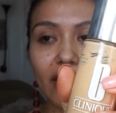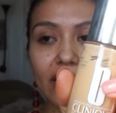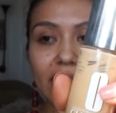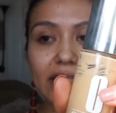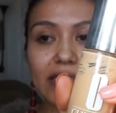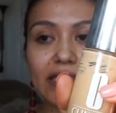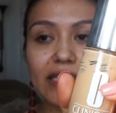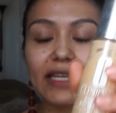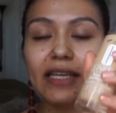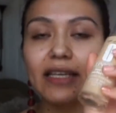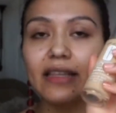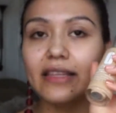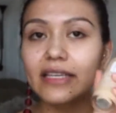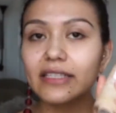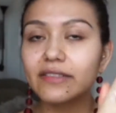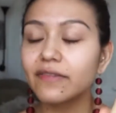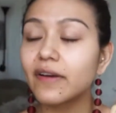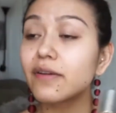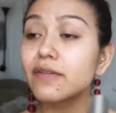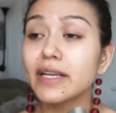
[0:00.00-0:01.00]
honestly
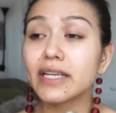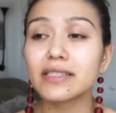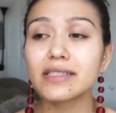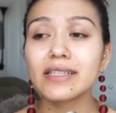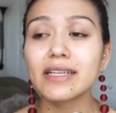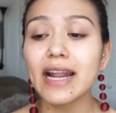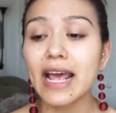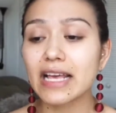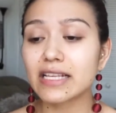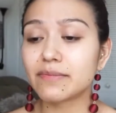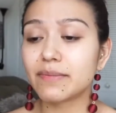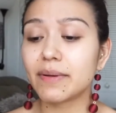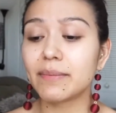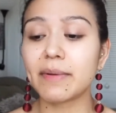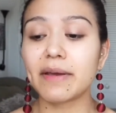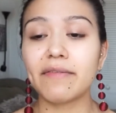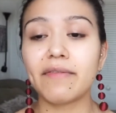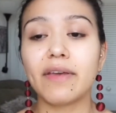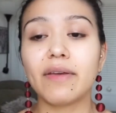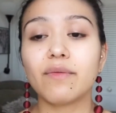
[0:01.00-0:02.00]
this foundation has been
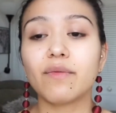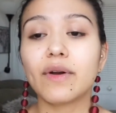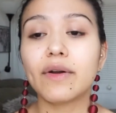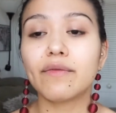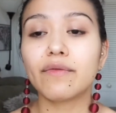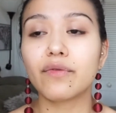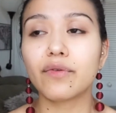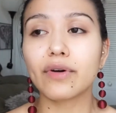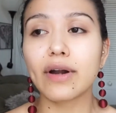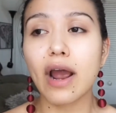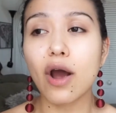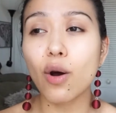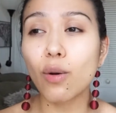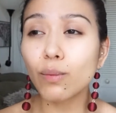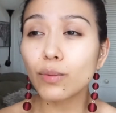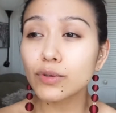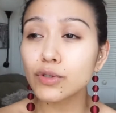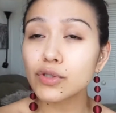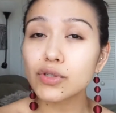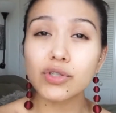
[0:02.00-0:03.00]
my favorite for
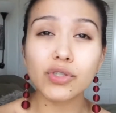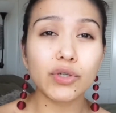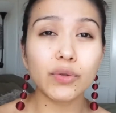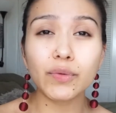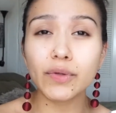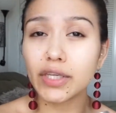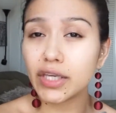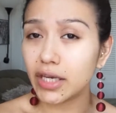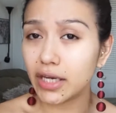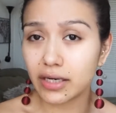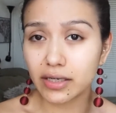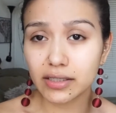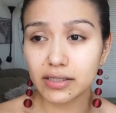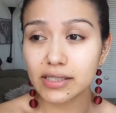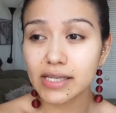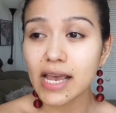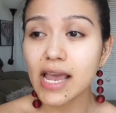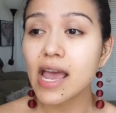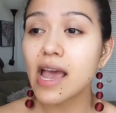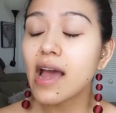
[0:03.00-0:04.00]
almost 2
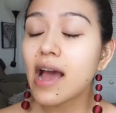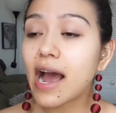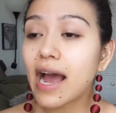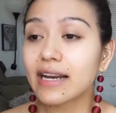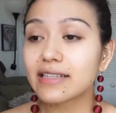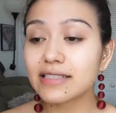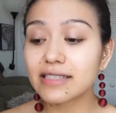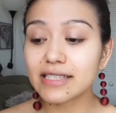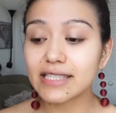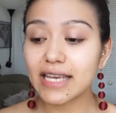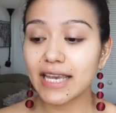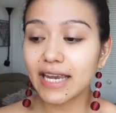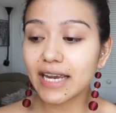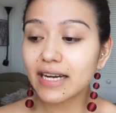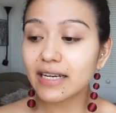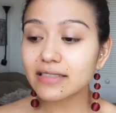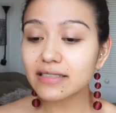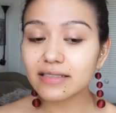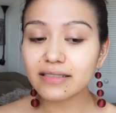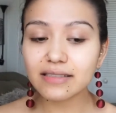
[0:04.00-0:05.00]
years. I
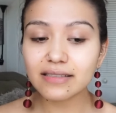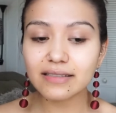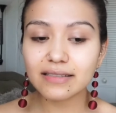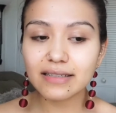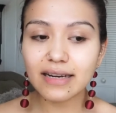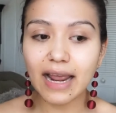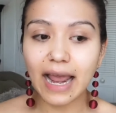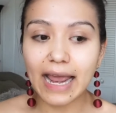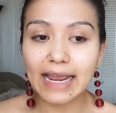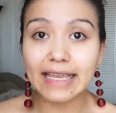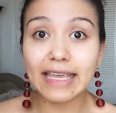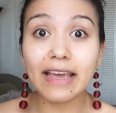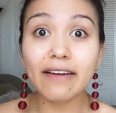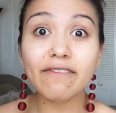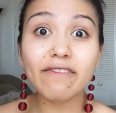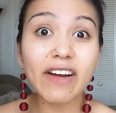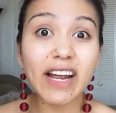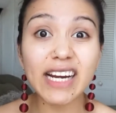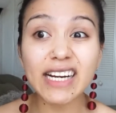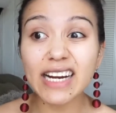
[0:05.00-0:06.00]
can't
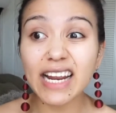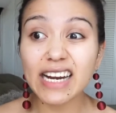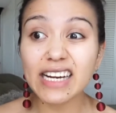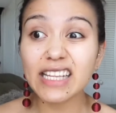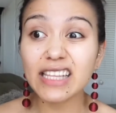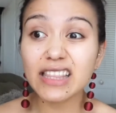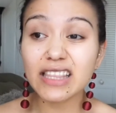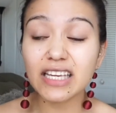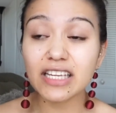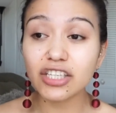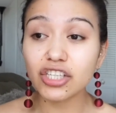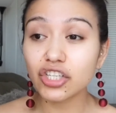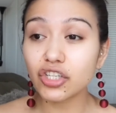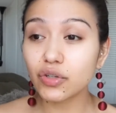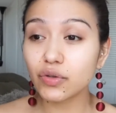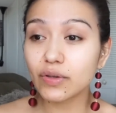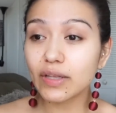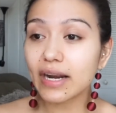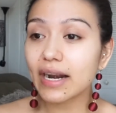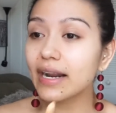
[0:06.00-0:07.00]
find anything
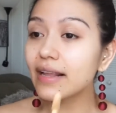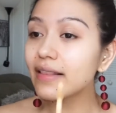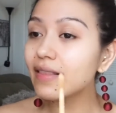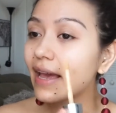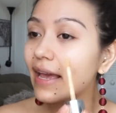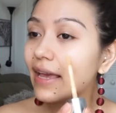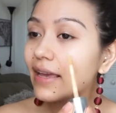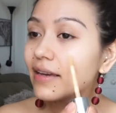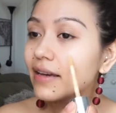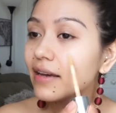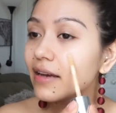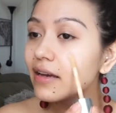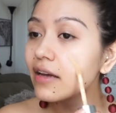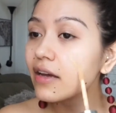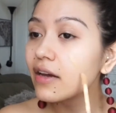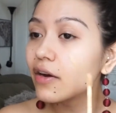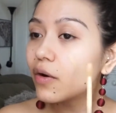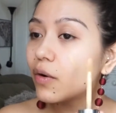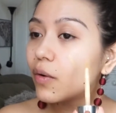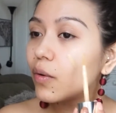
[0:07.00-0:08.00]
new that I like,
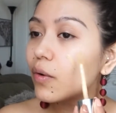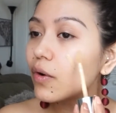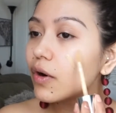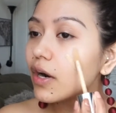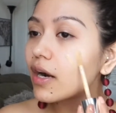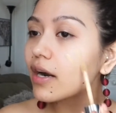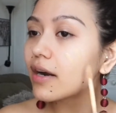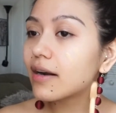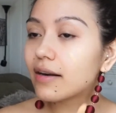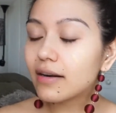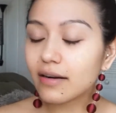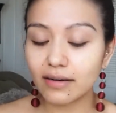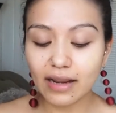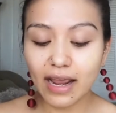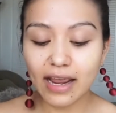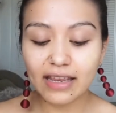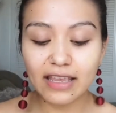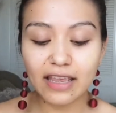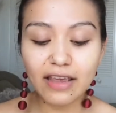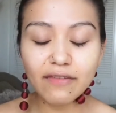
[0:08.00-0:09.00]
or
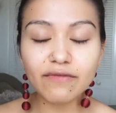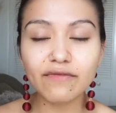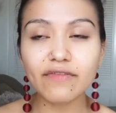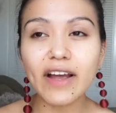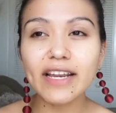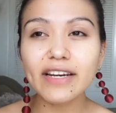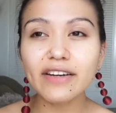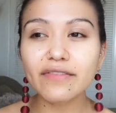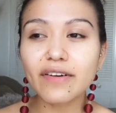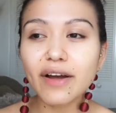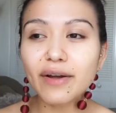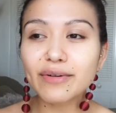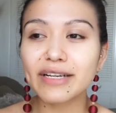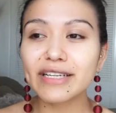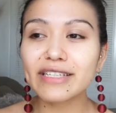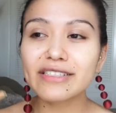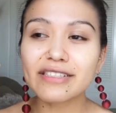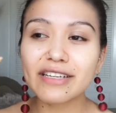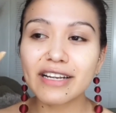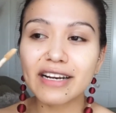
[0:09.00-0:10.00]
I can't find a
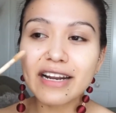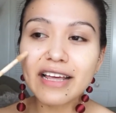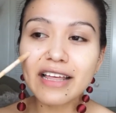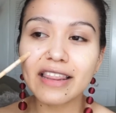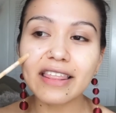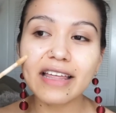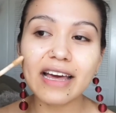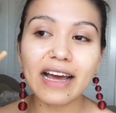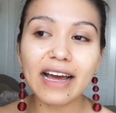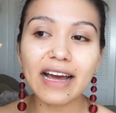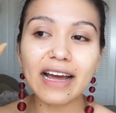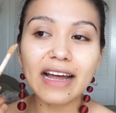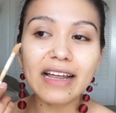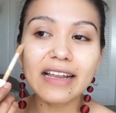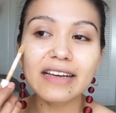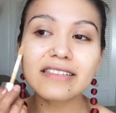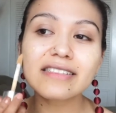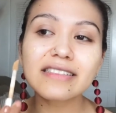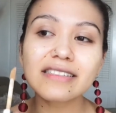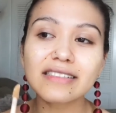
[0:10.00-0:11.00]
foundation that
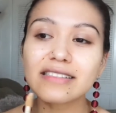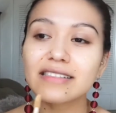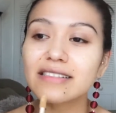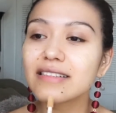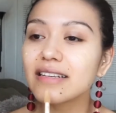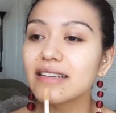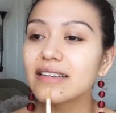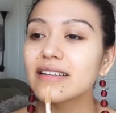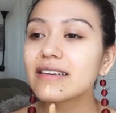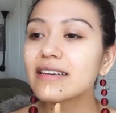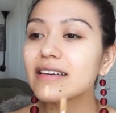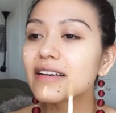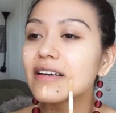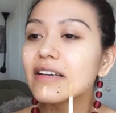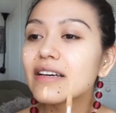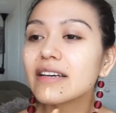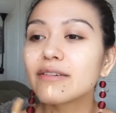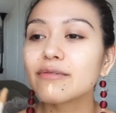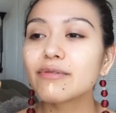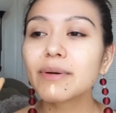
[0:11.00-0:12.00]
just
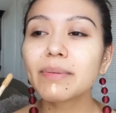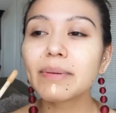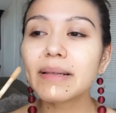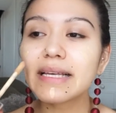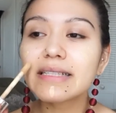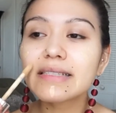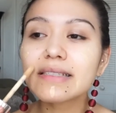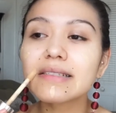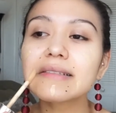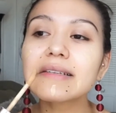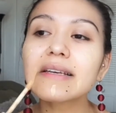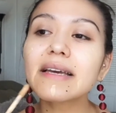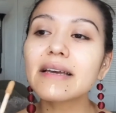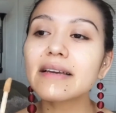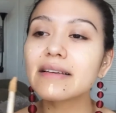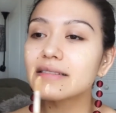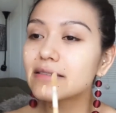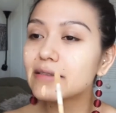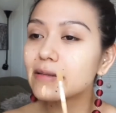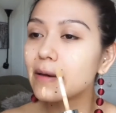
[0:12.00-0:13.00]
replaces
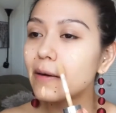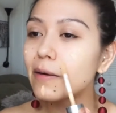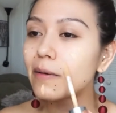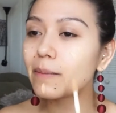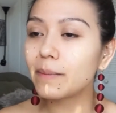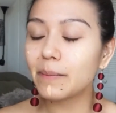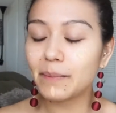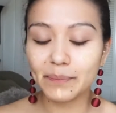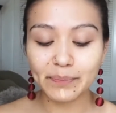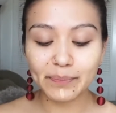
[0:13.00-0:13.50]
it, so